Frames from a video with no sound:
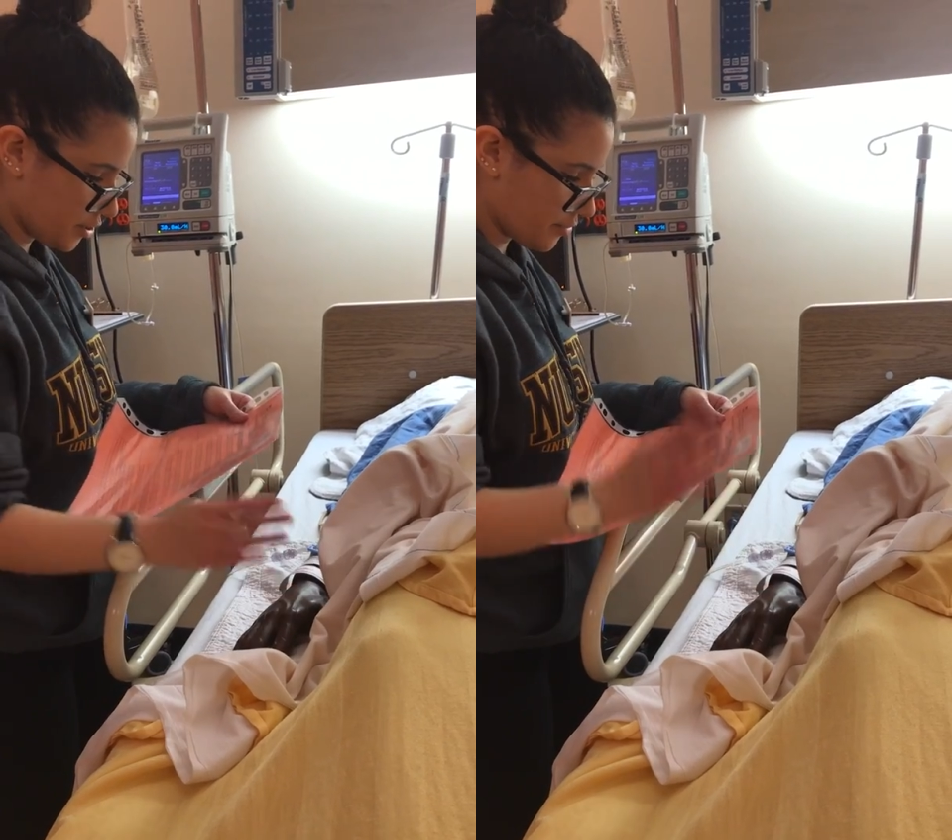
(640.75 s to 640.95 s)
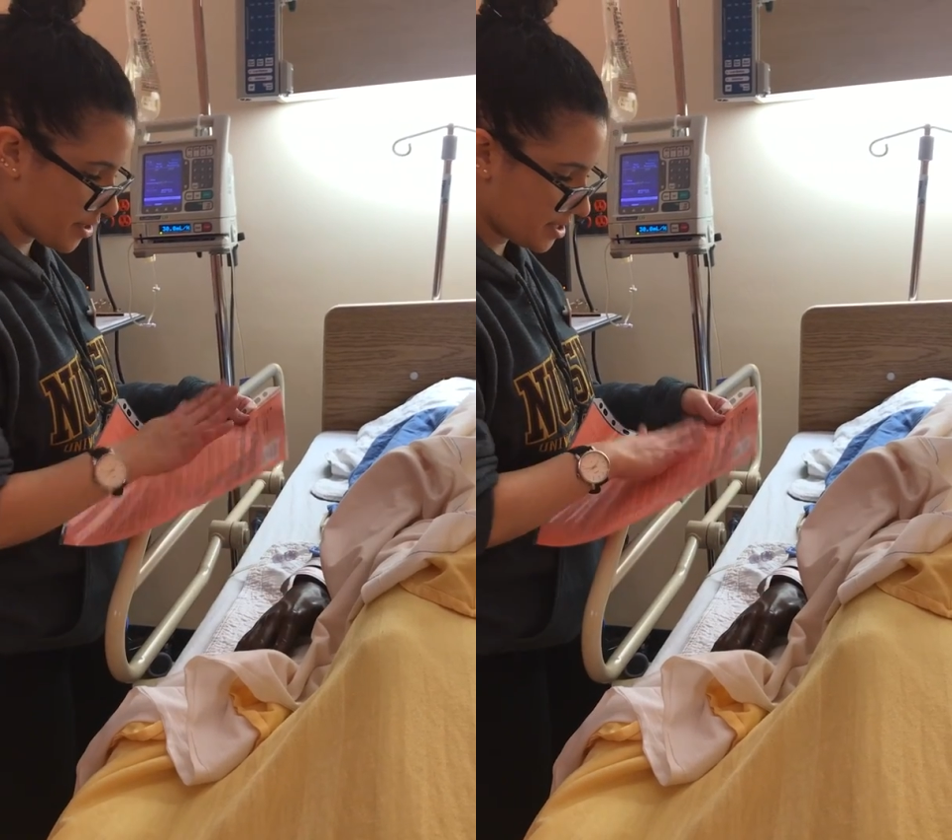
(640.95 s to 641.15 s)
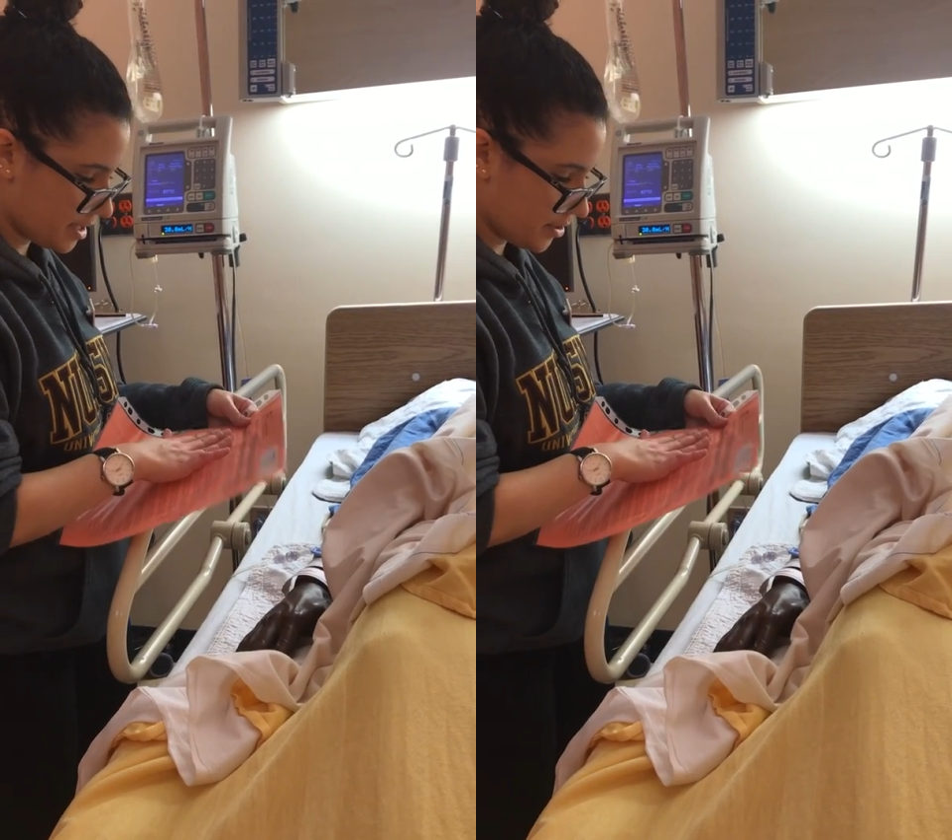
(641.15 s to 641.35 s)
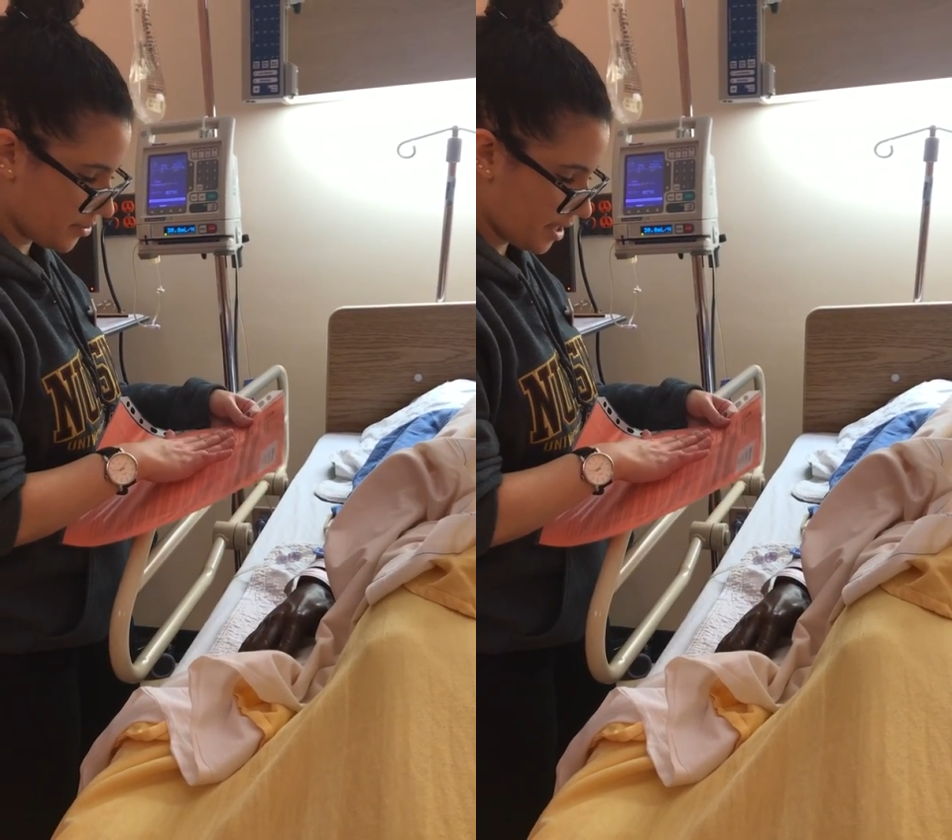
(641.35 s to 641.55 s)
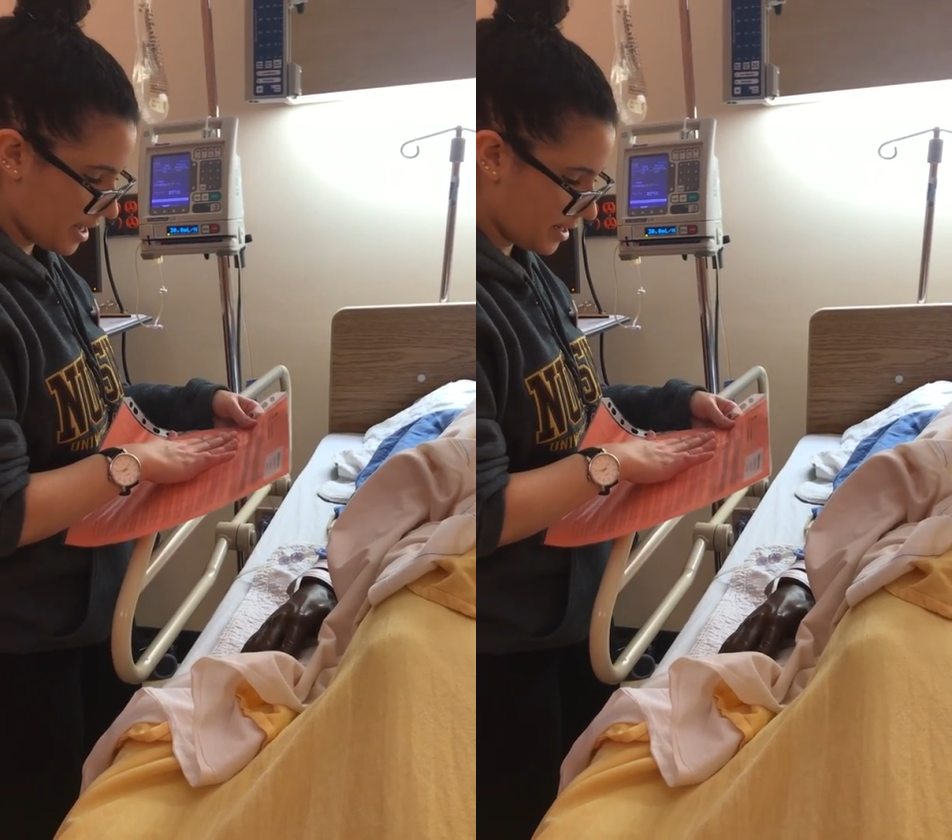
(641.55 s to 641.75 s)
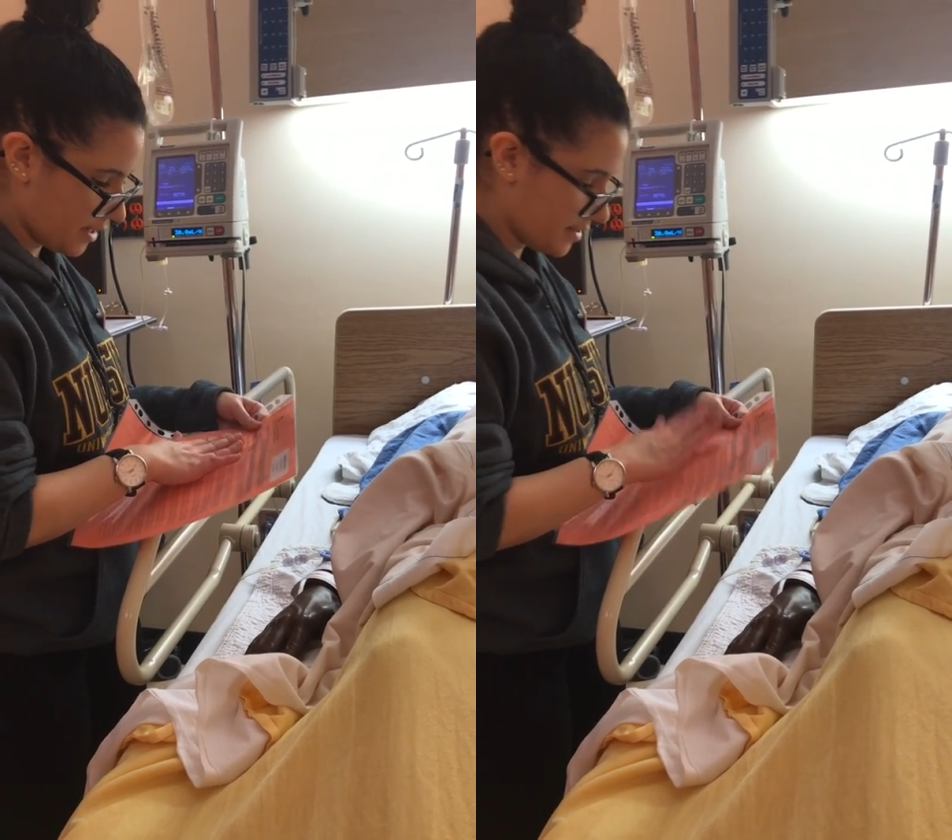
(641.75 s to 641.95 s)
so we're still okay to give